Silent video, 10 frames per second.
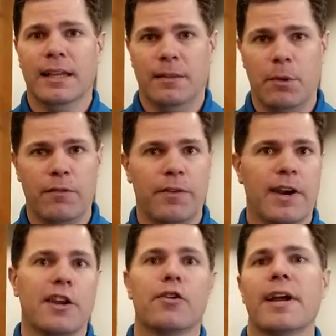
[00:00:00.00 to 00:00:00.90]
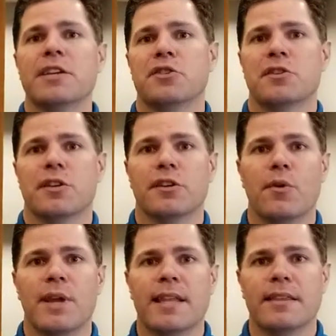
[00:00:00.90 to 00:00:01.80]
been very gracious to
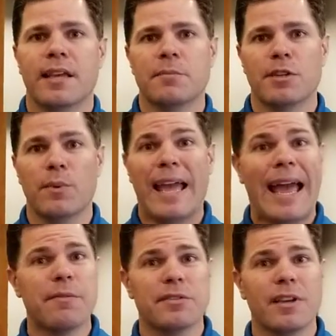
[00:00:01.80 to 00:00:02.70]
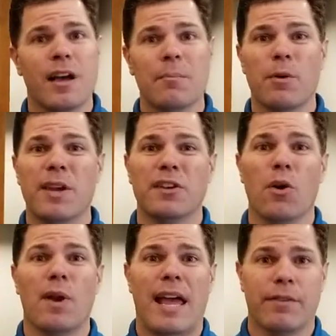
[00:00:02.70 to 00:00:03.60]
donate them. So we have some, but we
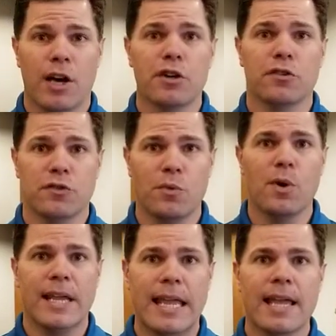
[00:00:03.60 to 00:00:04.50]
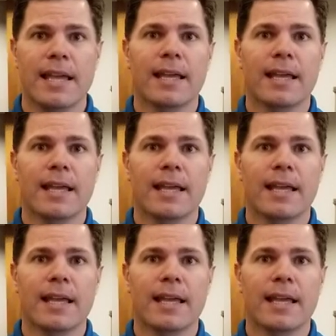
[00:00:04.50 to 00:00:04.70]
don't have 120.